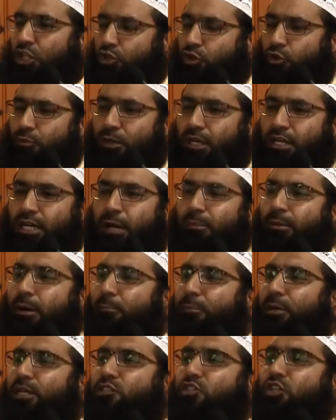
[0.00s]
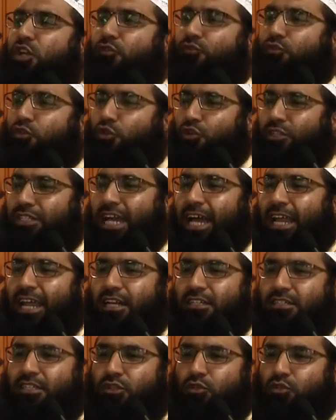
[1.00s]
you become a person of good
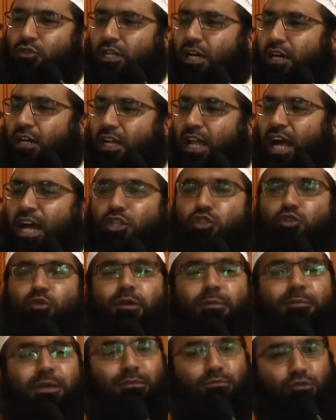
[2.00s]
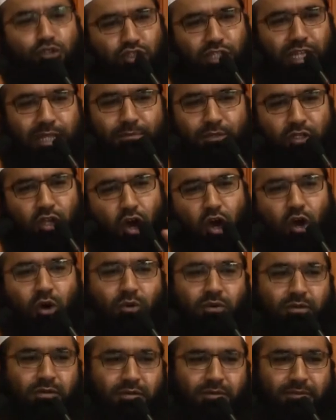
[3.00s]
character and good akhlaq, you will be a Muslim.
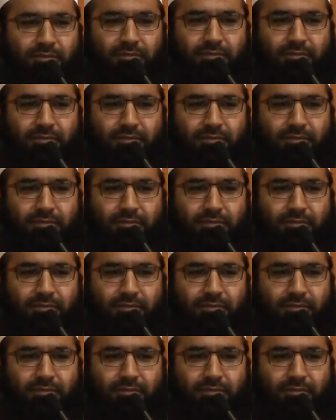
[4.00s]
No.